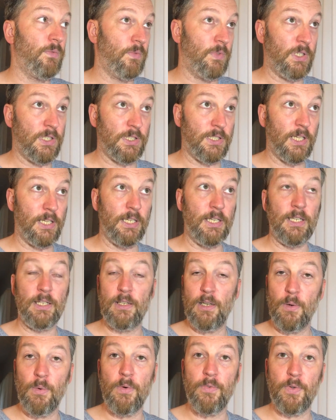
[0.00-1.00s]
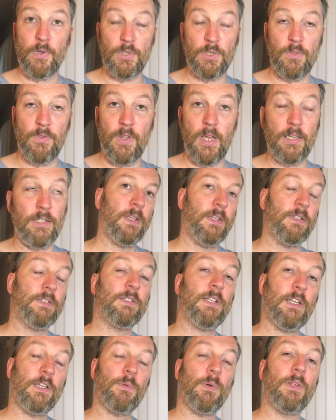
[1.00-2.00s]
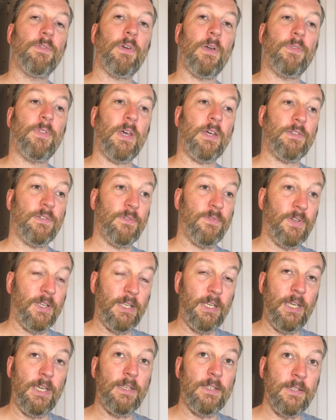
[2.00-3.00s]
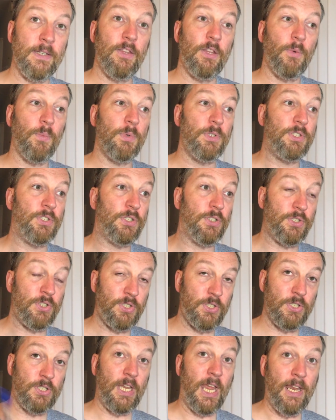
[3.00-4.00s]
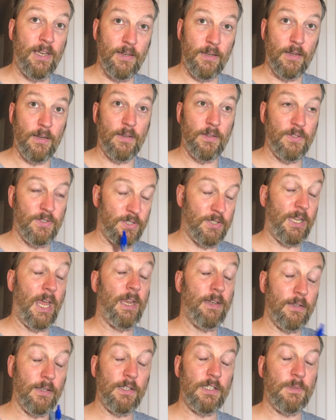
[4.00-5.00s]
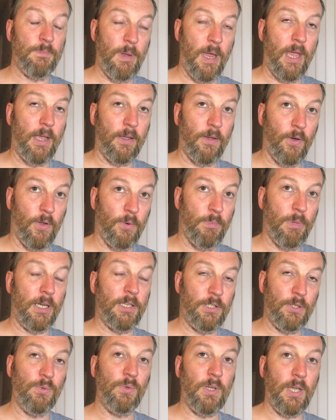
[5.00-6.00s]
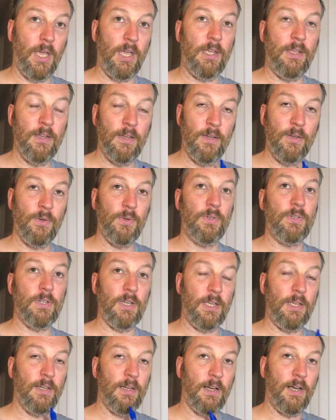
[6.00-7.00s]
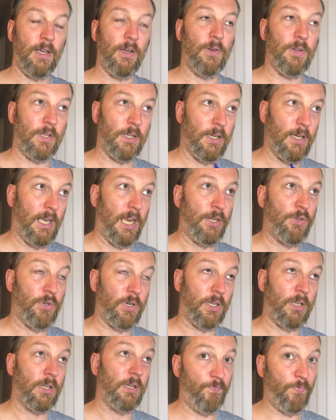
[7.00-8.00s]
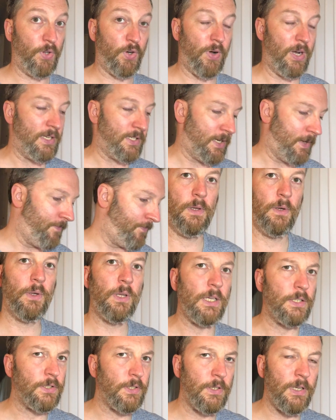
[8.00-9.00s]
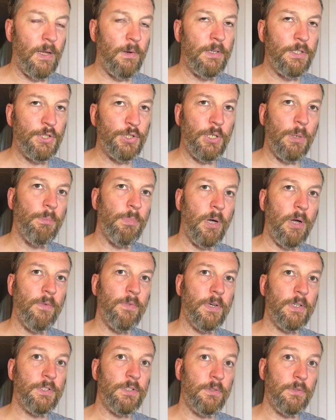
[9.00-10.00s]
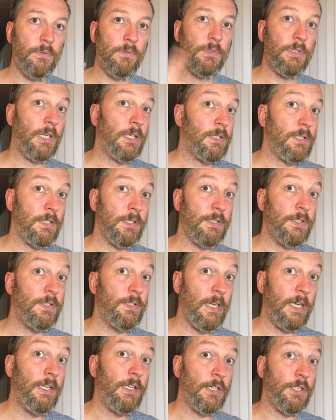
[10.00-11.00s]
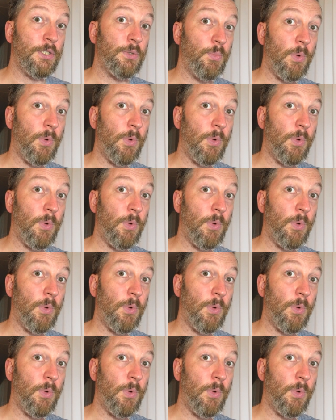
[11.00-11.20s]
a slightly lower version of that, you're still at 25,000 for kit that was just standard spec on my UK Hyundai Ioniq Electric. Crazy. Okay, so now let's jump over to Tesla's Danish